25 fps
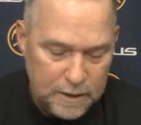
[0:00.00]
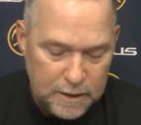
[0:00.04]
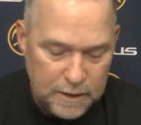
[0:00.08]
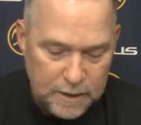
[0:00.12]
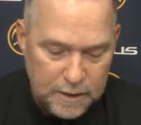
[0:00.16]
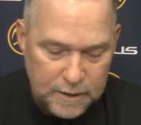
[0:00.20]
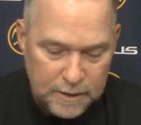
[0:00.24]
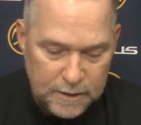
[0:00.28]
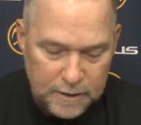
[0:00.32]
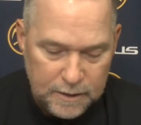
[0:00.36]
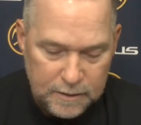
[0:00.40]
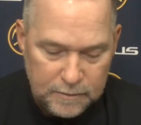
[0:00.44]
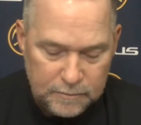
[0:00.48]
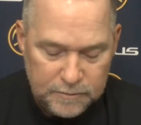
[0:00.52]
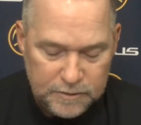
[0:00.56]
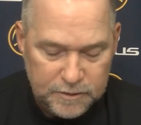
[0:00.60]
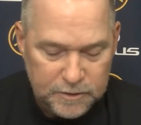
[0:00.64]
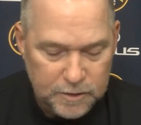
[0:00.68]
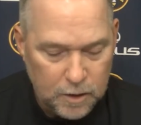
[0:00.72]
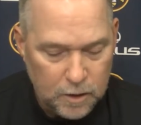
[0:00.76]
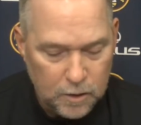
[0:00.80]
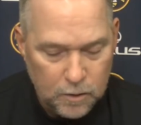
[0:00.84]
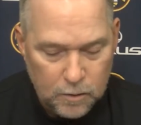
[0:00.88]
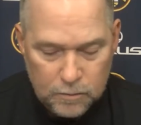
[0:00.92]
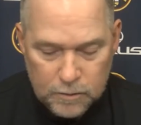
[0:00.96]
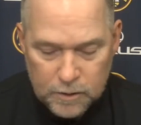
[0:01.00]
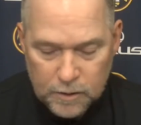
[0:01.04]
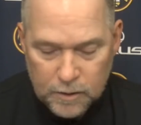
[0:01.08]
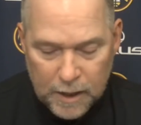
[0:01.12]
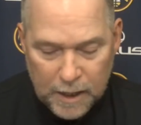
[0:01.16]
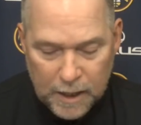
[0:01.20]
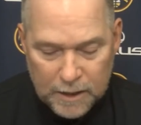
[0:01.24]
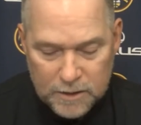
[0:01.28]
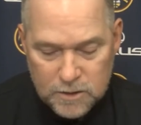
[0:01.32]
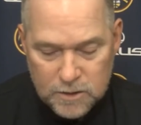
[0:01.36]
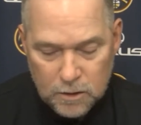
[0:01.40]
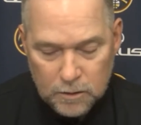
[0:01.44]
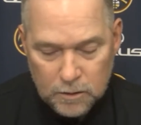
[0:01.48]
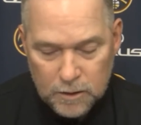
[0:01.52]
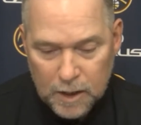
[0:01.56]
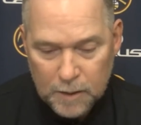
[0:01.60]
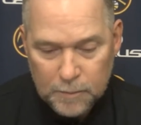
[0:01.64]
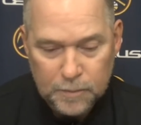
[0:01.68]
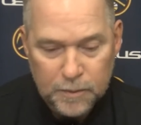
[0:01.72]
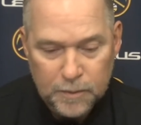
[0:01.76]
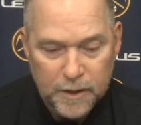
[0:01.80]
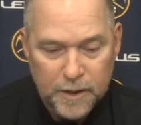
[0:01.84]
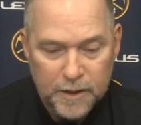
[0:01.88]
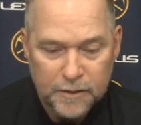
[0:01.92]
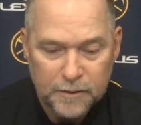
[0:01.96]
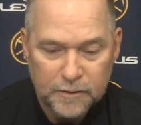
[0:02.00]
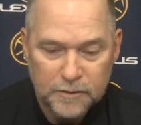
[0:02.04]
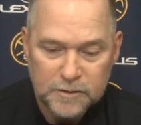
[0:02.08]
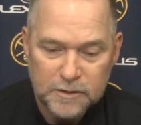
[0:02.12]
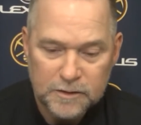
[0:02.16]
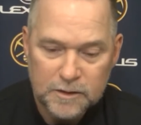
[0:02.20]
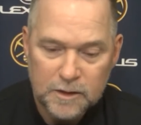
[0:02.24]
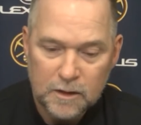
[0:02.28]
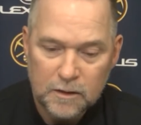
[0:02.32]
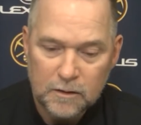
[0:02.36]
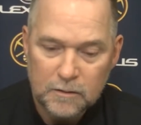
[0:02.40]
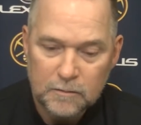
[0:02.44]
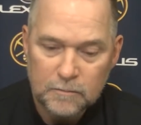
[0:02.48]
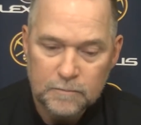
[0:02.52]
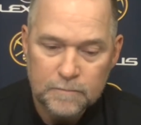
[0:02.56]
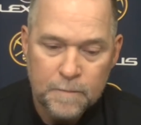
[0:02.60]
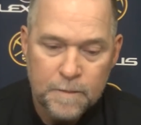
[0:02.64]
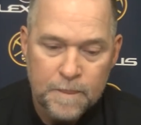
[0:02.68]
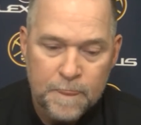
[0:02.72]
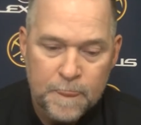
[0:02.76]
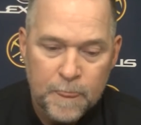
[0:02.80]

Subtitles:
I told our players, you know,